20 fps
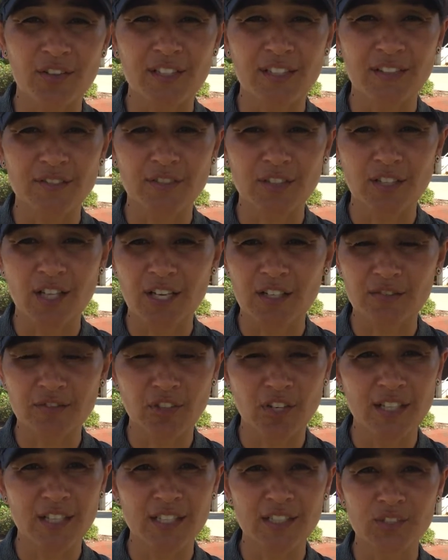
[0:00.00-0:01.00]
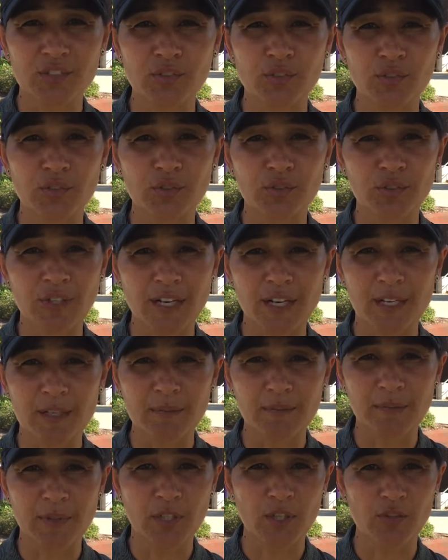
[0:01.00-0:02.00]
I give a lot of credit to,
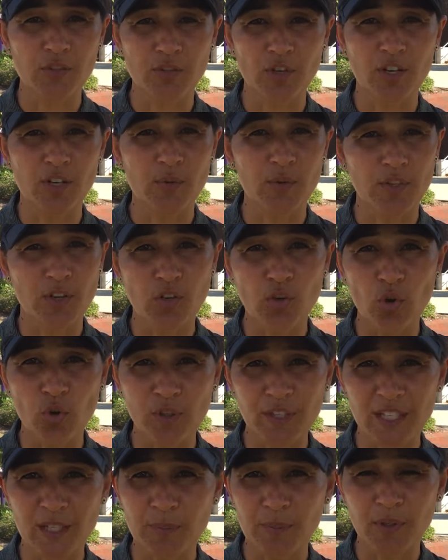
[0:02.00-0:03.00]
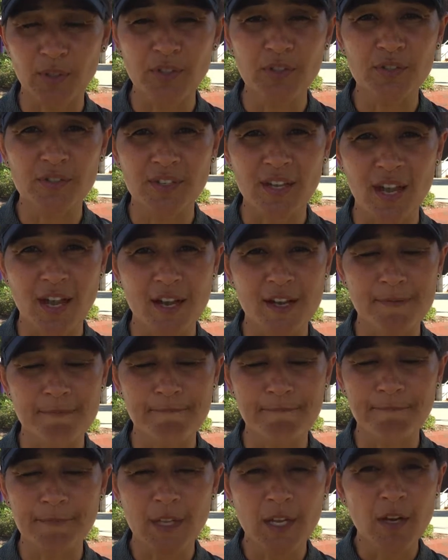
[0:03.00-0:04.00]
um, you know, starting with our goalkeepers,
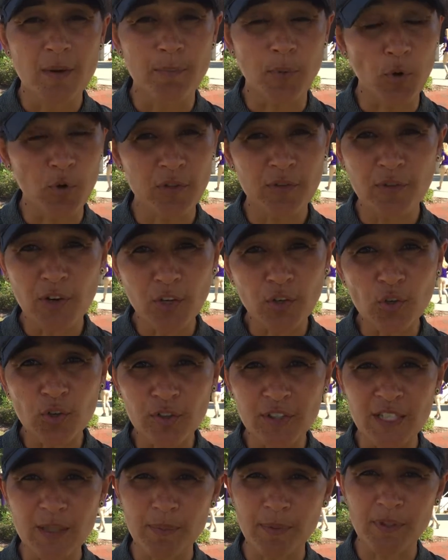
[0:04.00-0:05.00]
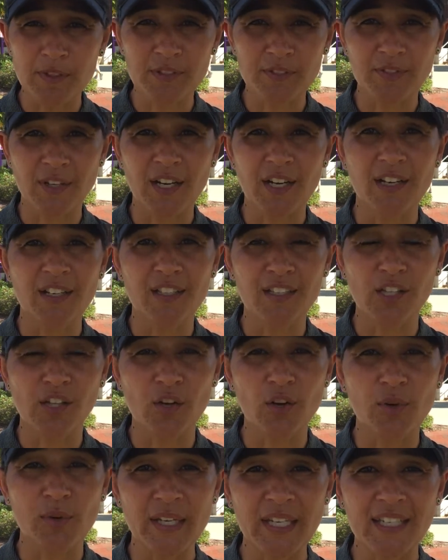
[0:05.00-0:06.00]
um, both of our goalkeepers, Vera and
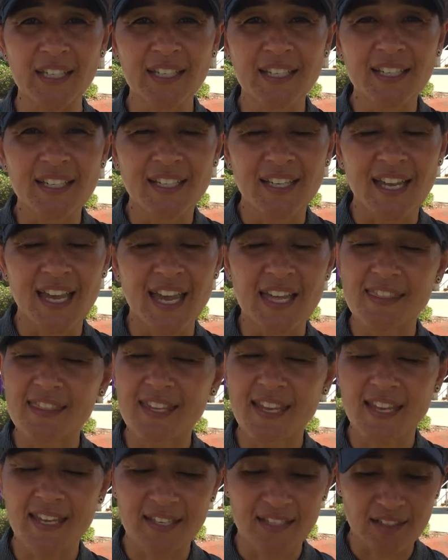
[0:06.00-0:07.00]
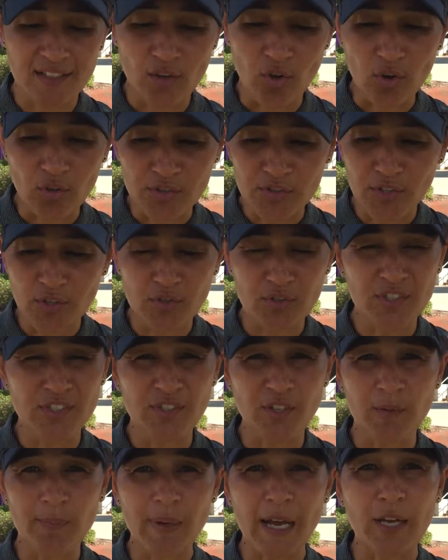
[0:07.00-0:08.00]
Chloe, and then also
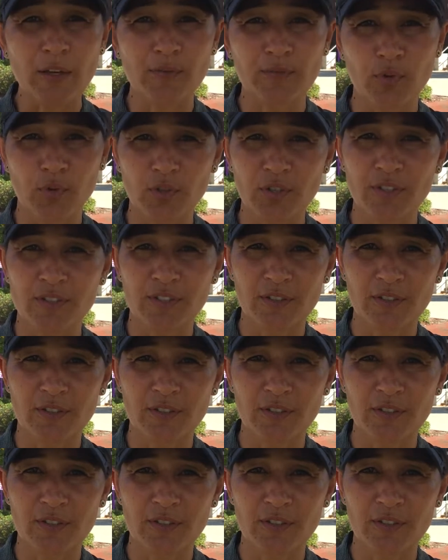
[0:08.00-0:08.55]
just our back four.